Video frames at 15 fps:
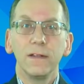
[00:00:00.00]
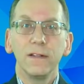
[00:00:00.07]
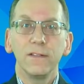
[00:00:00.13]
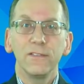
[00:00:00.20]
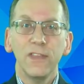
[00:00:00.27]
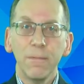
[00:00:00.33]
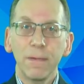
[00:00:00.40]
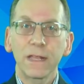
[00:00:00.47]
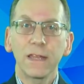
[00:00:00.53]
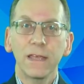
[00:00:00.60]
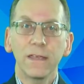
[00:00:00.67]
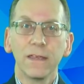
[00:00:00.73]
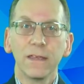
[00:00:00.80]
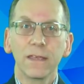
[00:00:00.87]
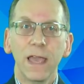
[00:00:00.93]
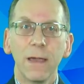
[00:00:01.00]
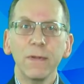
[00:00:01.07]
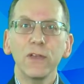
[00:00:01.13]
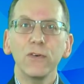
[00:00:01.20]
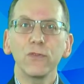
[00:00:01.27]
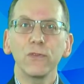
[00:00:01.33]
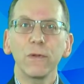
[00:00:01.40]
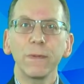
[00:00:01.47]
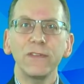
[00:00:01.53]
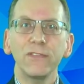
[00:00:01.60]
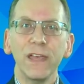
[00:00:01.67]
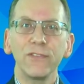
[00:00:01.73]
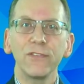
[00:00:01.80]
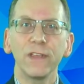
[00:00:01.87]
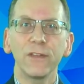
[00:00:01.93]
Typically, chemicals will be
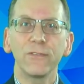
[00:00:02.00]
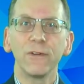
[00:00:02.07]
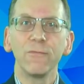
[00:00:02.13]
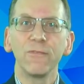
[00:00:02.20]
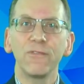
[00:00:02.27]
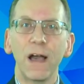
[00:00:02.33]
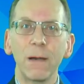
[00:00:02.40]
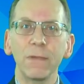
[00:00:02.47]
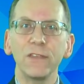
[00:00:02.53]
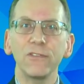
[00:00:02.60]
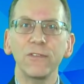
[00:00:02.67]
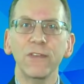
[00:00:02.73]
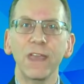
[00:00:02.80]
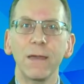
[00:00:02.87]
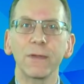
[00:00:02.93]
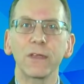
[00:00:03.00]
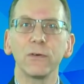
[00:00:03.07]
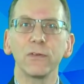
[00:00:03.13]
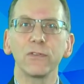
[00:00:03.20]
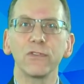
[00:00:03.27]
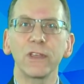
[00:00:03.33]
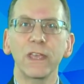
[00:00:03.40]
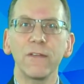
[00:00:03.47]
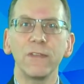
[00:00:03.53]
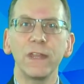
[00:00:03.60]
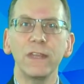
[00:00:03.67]
tested from families of chemicals to give an